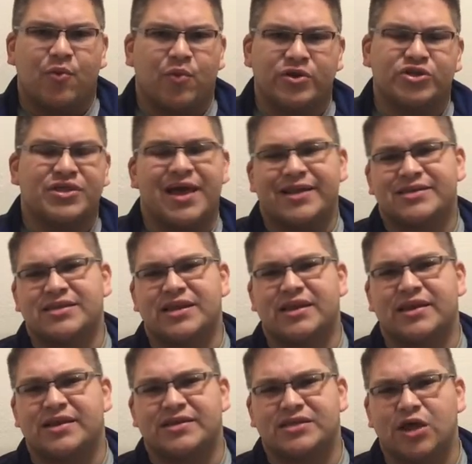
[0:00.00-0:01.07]
Which that
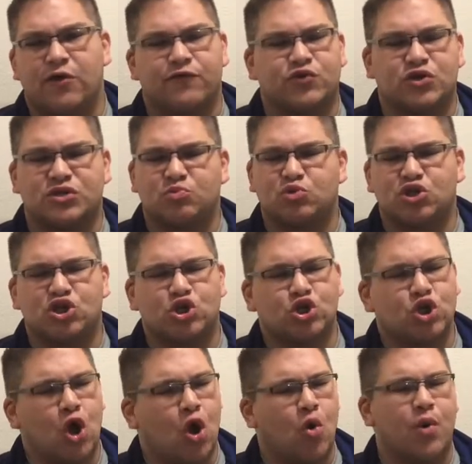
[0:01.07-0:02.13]
scene in itself just was
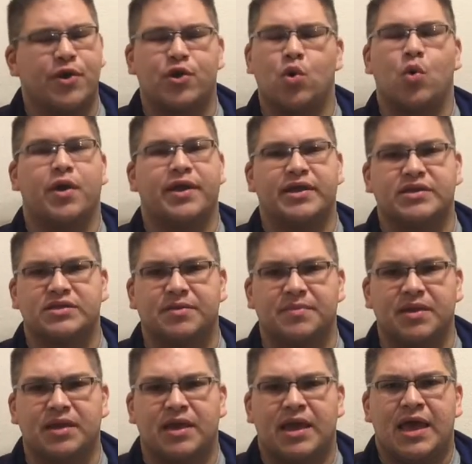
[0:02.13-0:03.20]
so annoying to
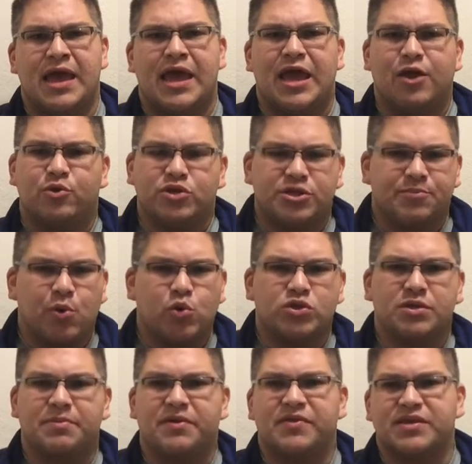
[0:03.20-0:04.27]
me. It was
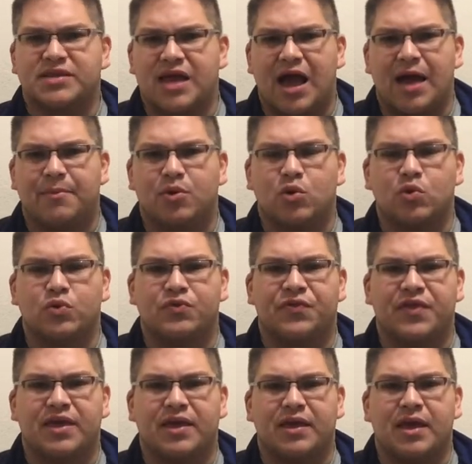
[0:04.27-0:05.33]
supposed to be this comical
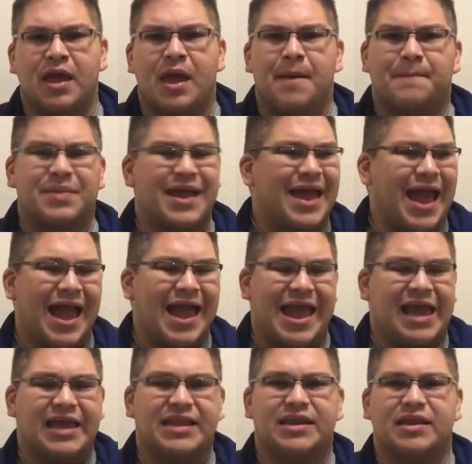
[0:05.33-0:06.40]
thing, but I
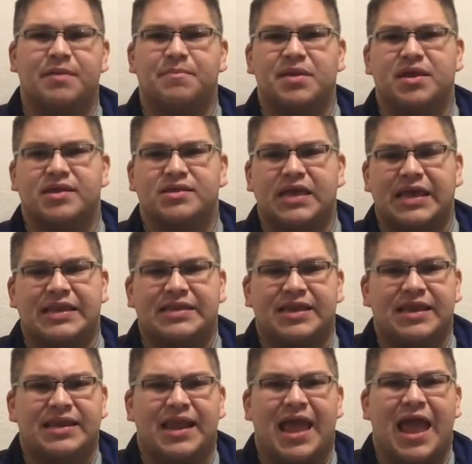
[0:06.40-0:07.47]
hated it because it
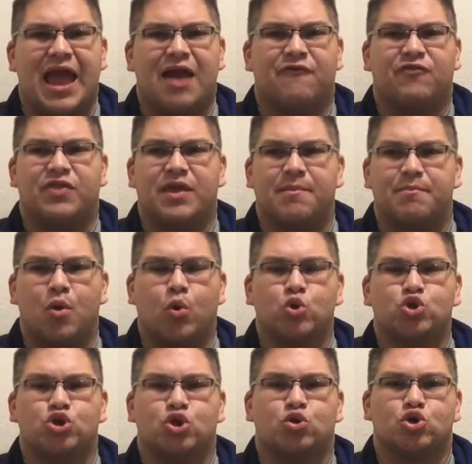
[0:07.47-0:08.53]
didn't have the
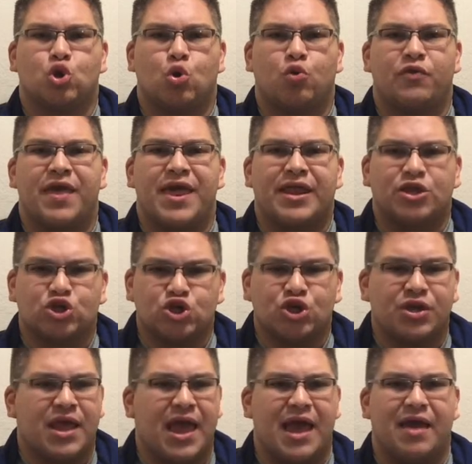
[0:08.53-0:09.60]
emotional toll that it
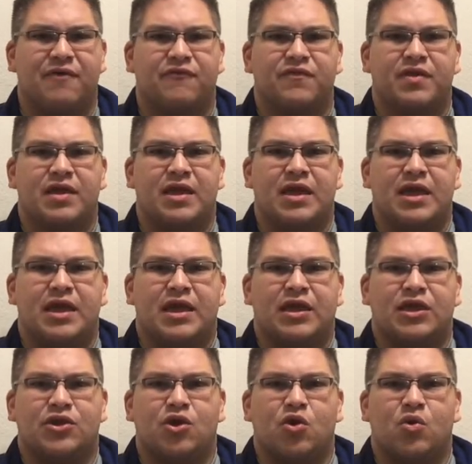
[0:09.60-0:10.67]
should have.
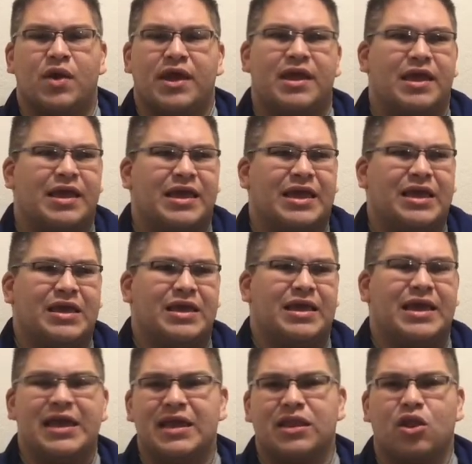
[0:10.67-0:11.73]
You know,
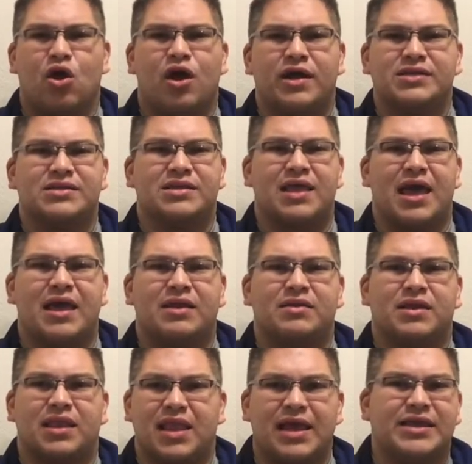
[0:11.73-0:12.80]
he had lost that
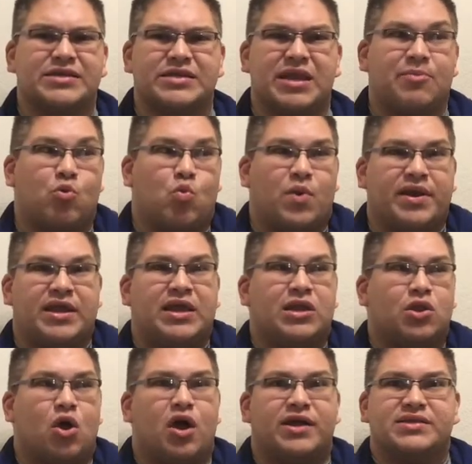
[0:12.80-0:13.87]
lightsaber when he
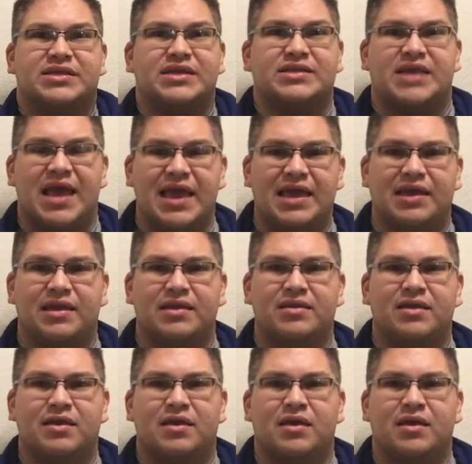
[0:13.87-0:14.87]
lost his hand